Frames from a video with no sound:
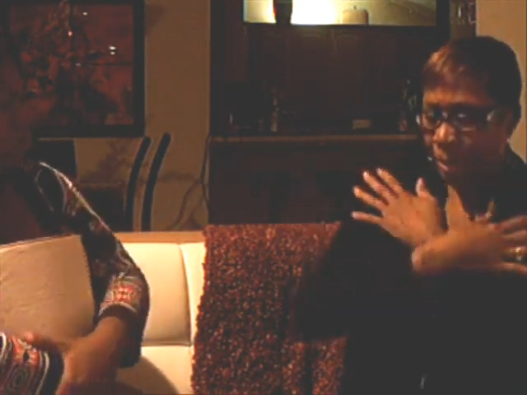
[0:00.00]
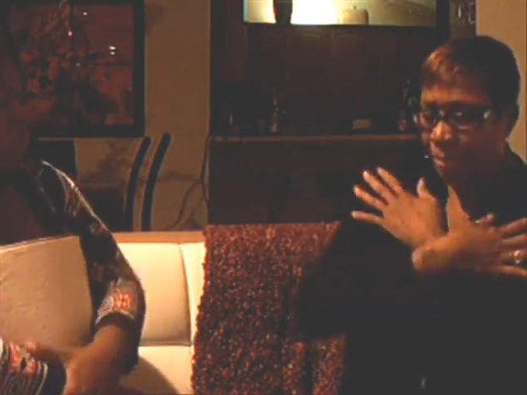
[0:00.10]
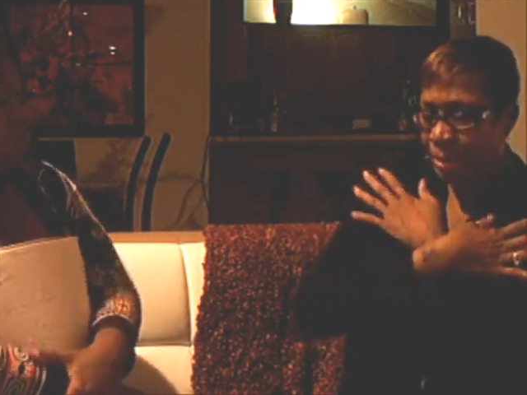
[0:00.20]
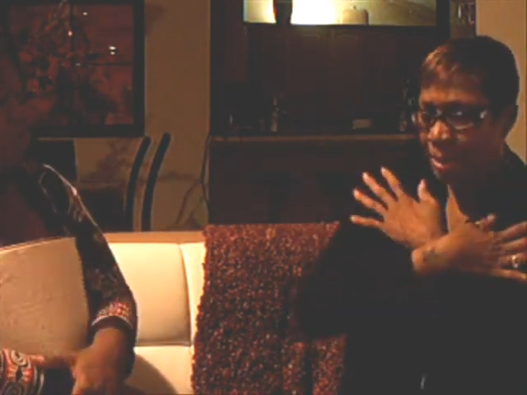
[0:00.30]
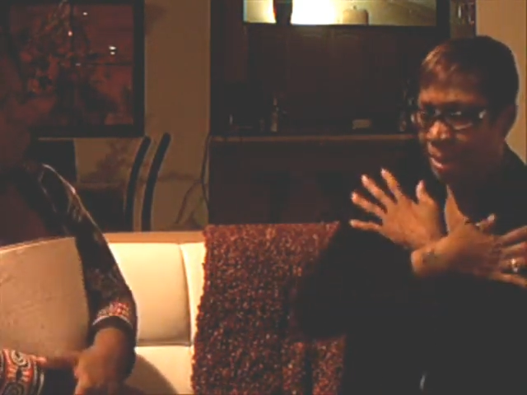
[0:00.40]
thought
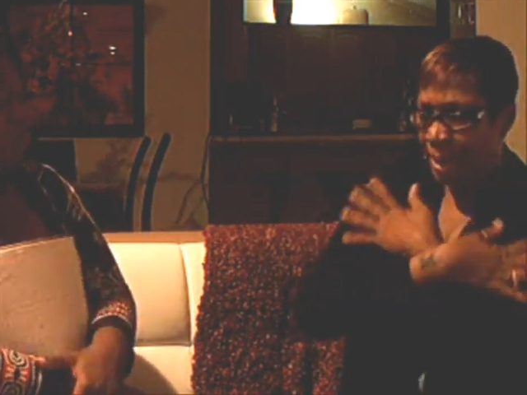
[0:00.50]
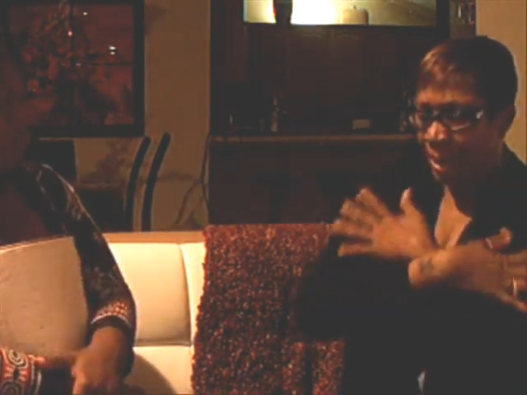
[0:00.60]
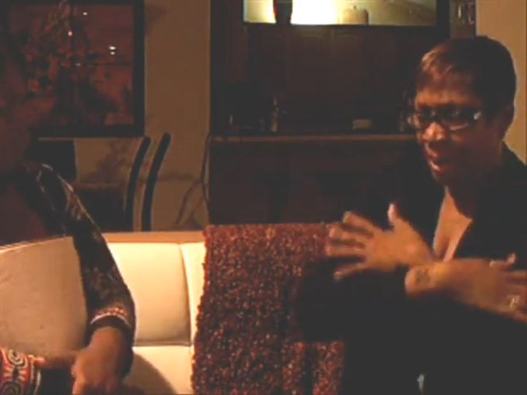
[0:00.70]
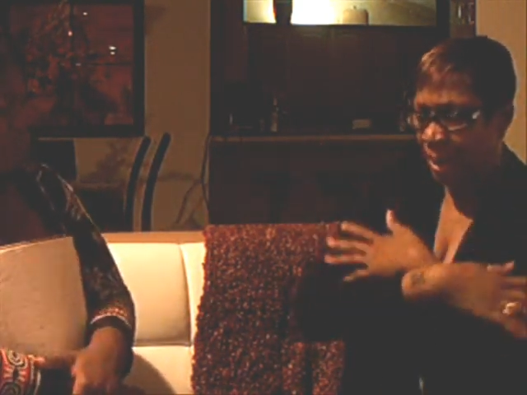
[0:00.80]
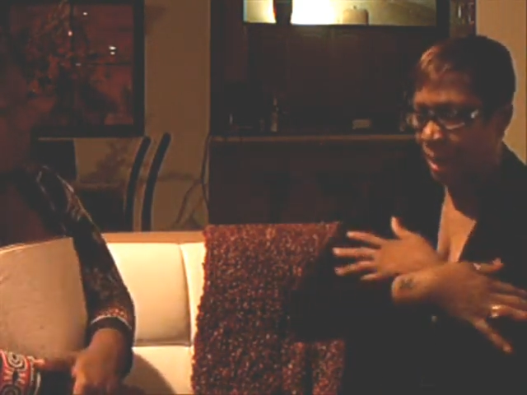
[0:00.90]
I was
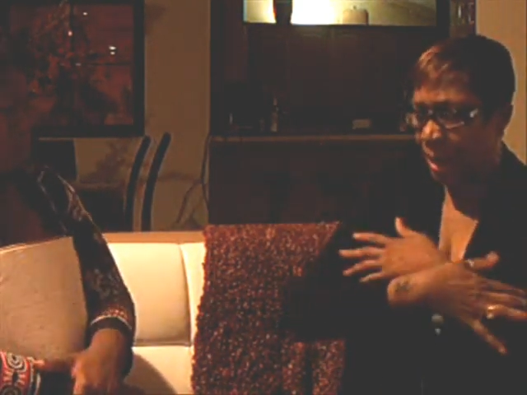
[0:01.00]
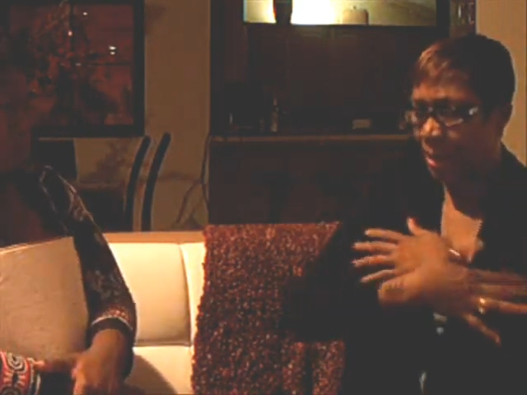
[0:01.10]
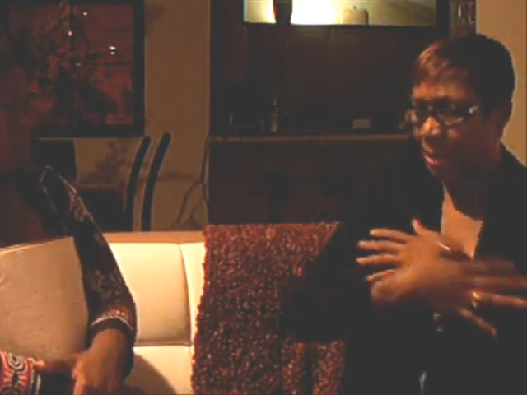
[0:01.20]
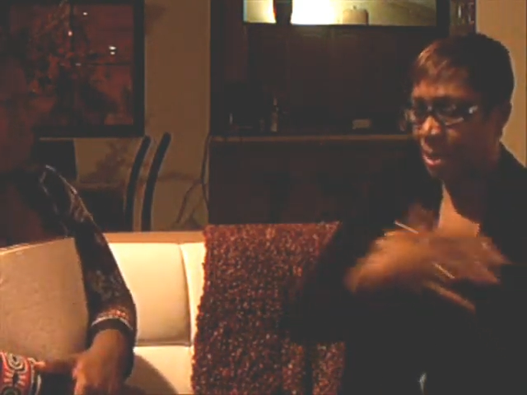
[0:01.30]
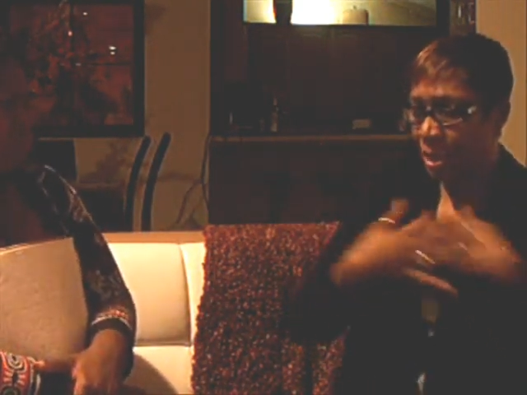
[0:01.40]
dead, and
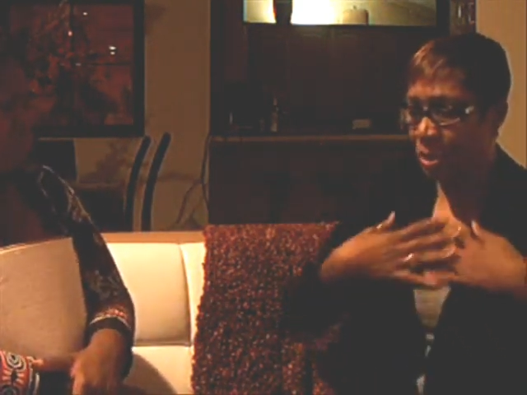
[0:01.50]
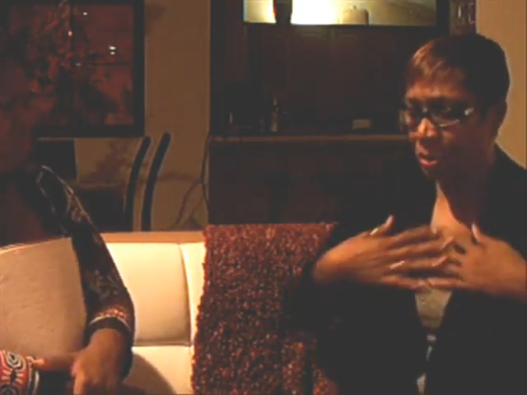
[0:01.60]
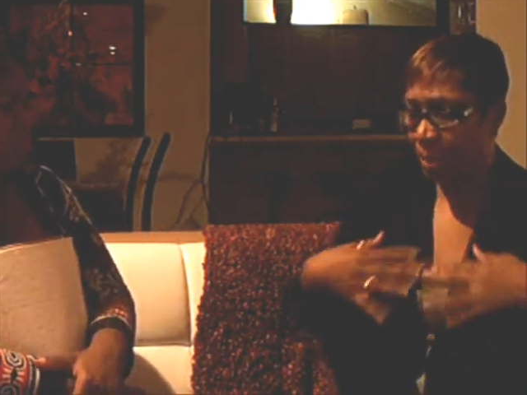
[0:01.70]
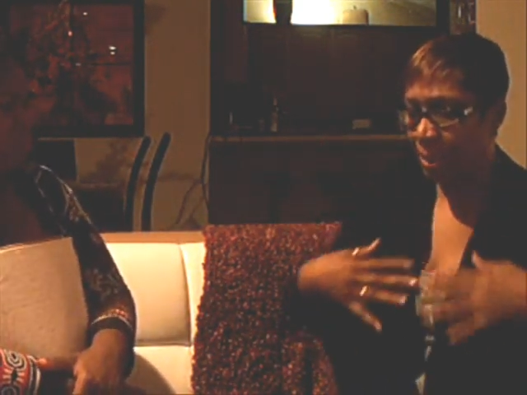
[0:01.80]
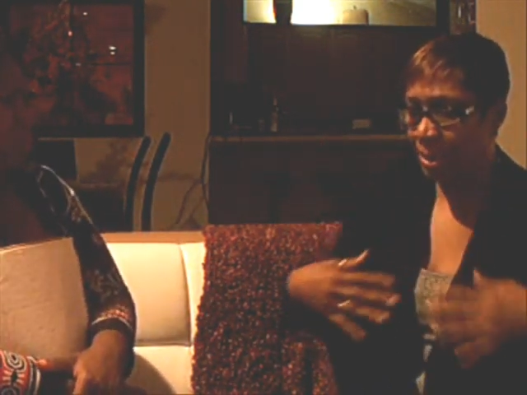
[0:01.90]
I
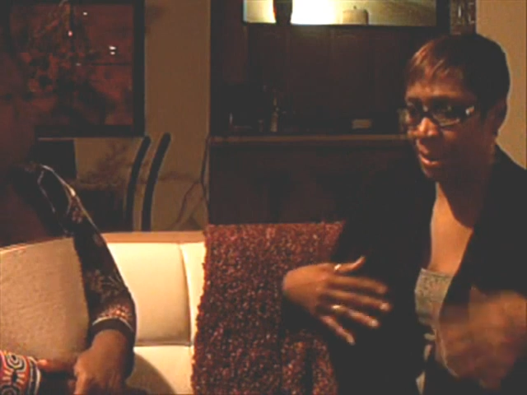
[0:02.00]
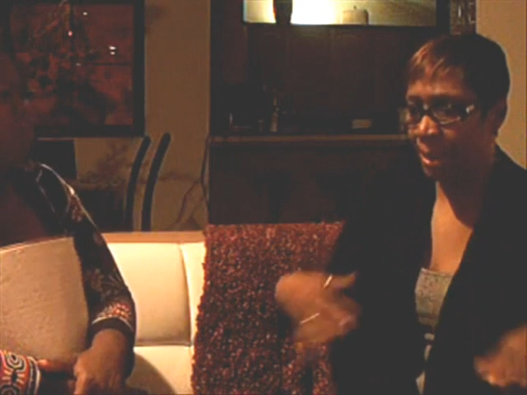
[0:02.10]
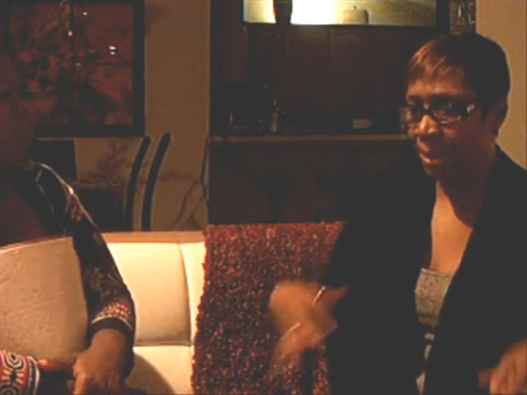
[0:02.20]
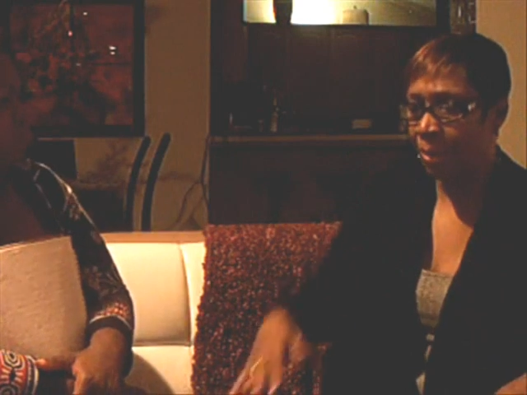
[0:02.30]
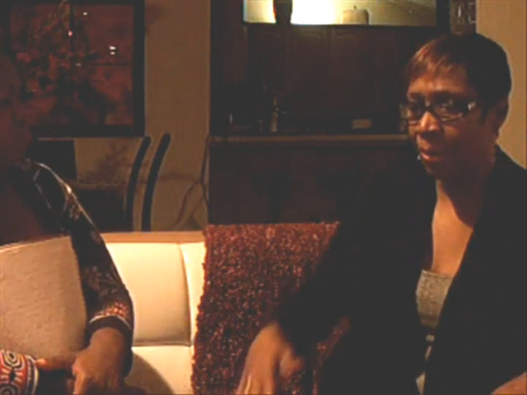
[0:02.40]
touched
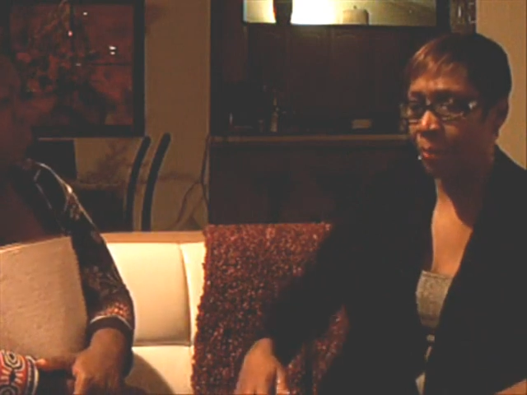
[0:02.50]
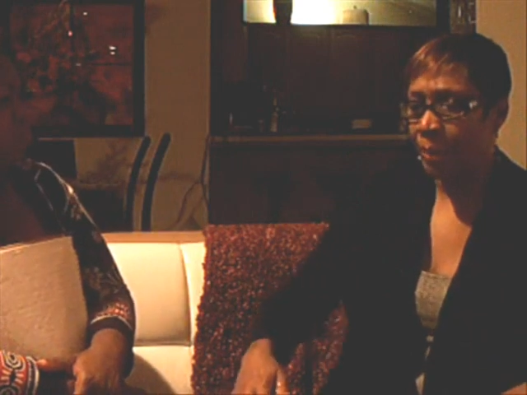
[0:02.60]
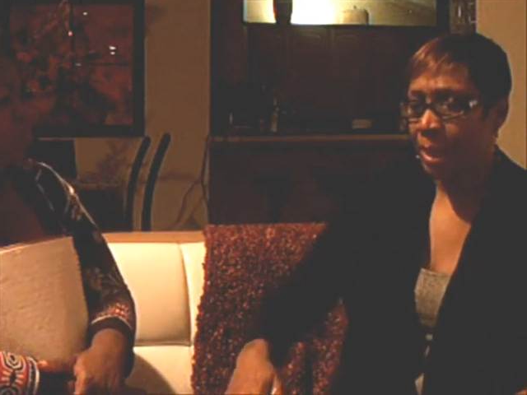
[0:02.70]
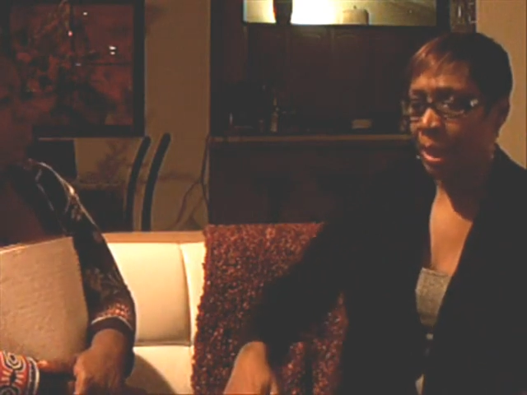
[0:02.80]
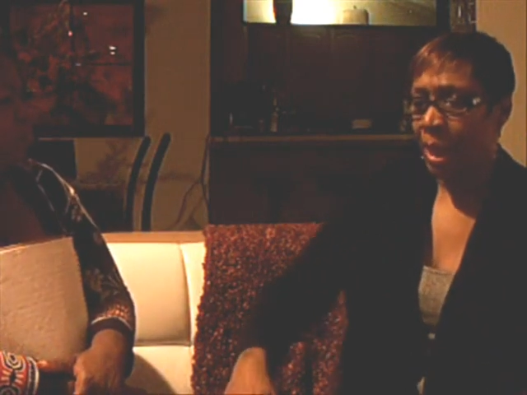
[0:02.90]
myself,